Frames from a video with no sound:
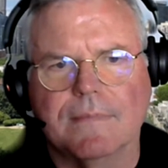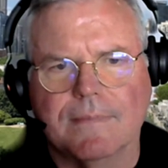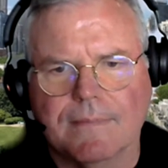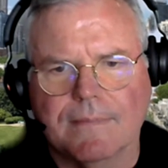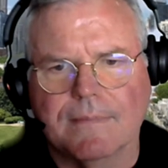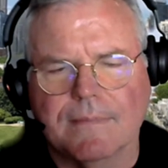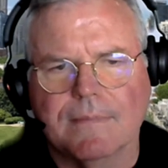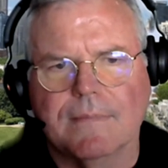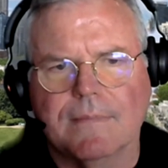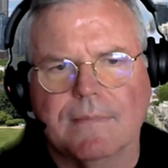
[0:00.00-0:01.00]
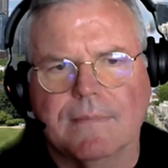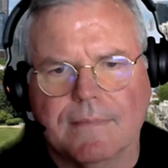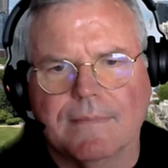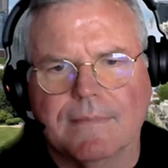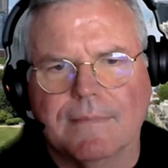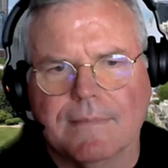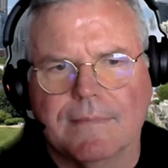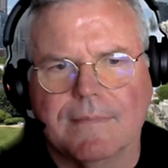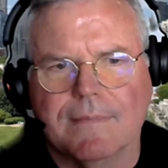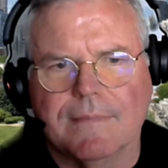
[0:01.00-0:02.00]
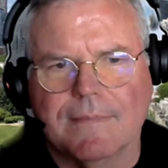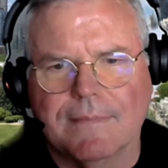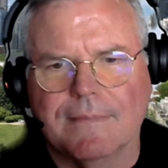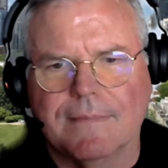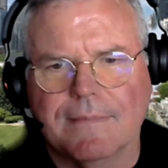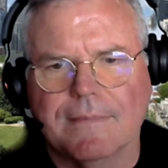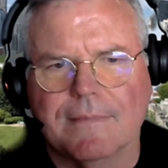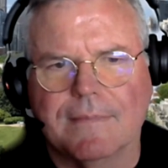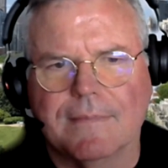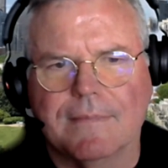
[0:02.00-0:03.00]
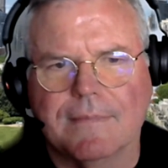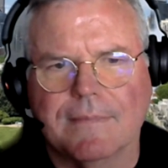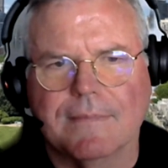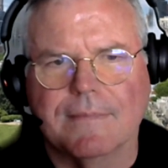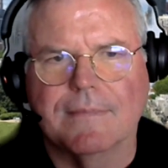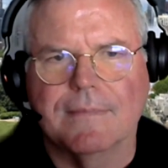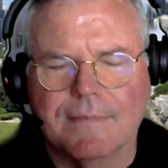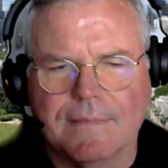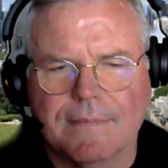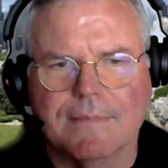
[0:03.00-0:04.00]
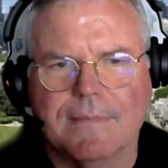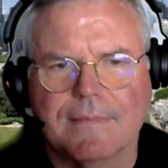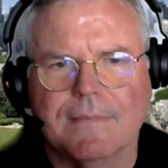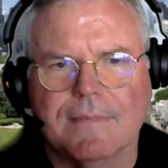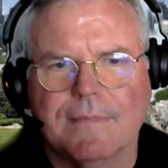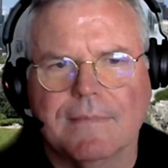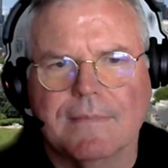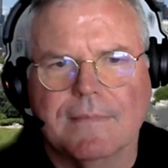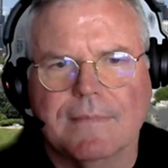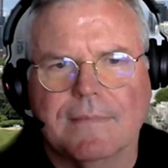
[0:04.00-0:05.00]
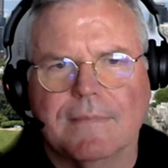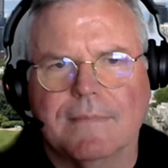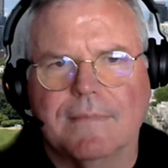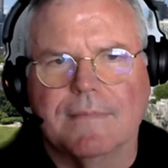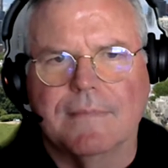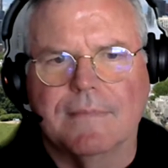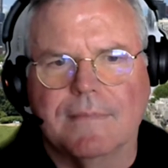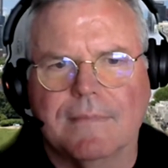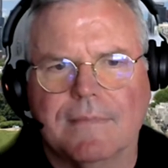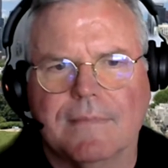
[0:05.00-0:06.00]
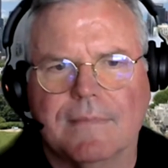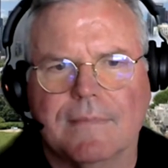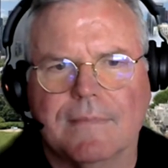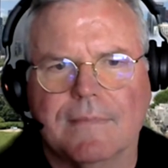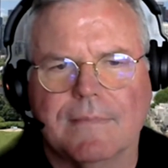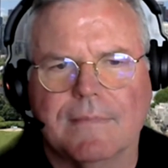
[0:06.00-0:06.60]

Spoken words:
[no speech]